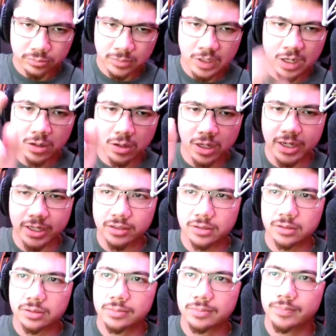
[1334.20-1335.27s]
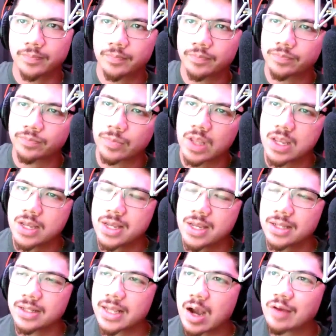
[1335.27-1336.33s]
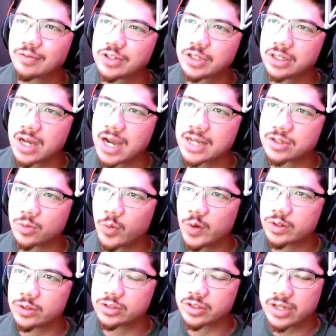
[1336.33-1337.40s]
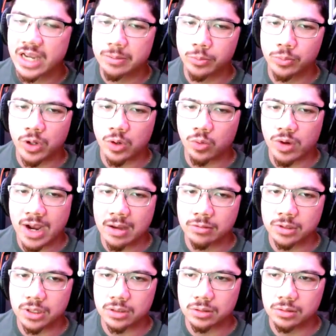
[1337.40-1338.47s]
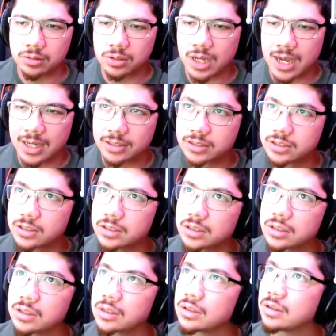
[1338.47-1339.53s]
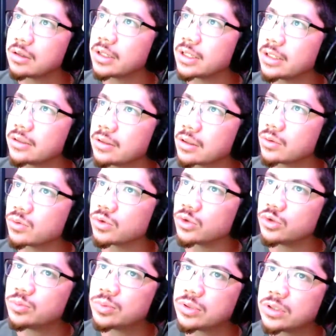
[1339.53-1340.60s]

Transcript: All right. Now, I've seen Isaac Winter's name around a lot in the group.